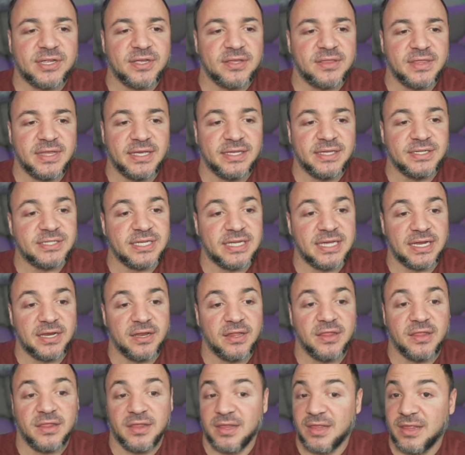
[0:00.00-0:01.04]
things in
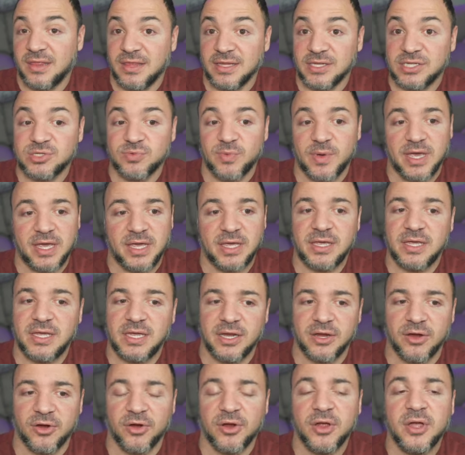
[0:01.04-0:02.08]
this way
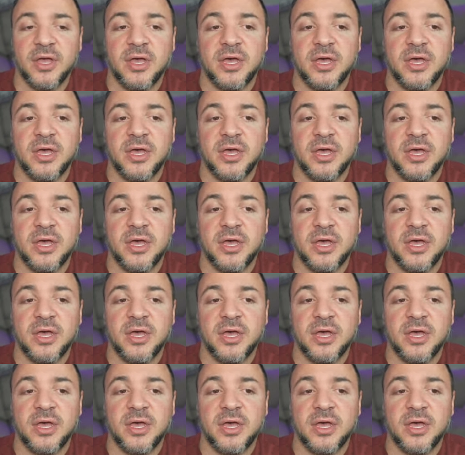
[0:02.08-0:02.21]
here.